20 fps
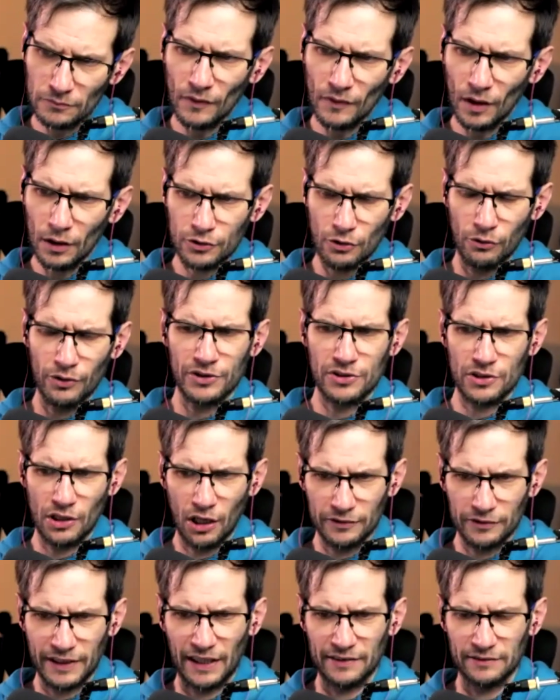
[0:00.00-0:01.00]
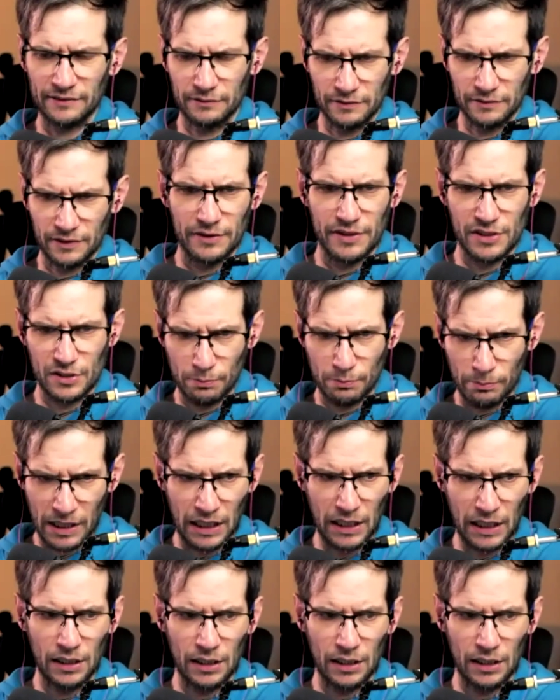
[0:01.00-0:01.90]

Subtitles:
So it's not that there is me